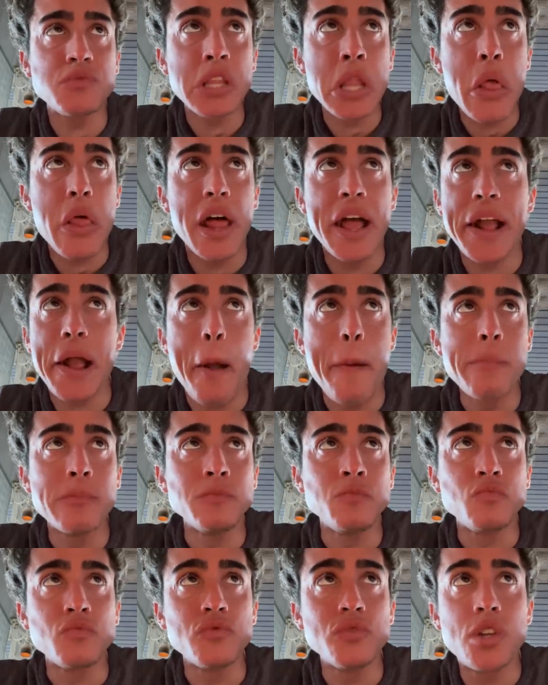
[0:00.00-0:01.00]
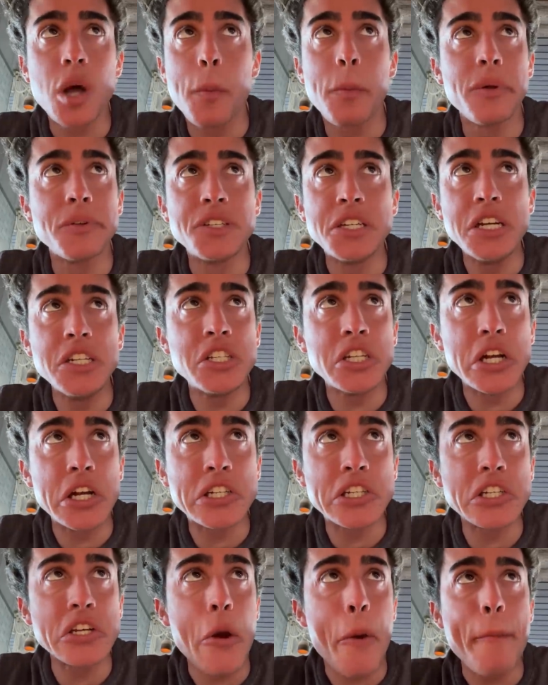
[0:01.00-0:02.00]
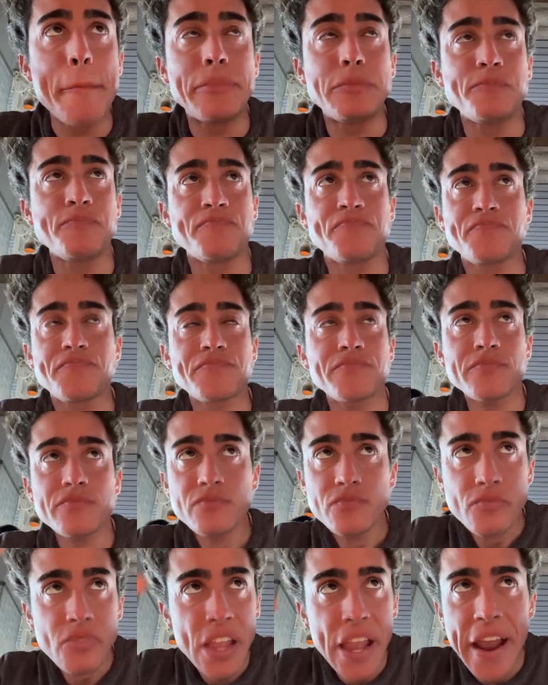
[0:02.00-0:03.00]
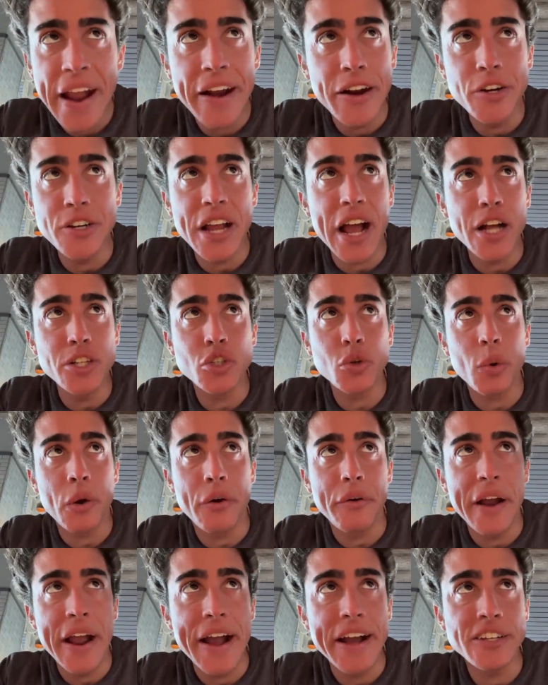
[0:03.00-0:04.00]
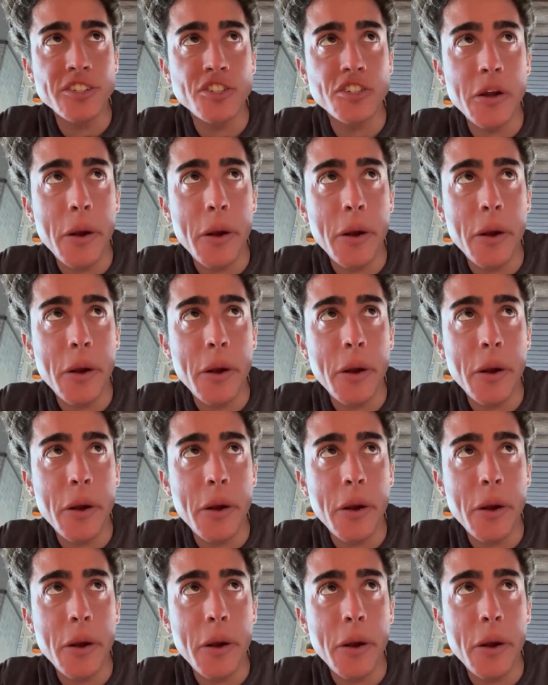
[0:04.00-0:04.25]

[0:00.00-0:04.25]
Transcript: Like, double D tits. Hair down to her ass.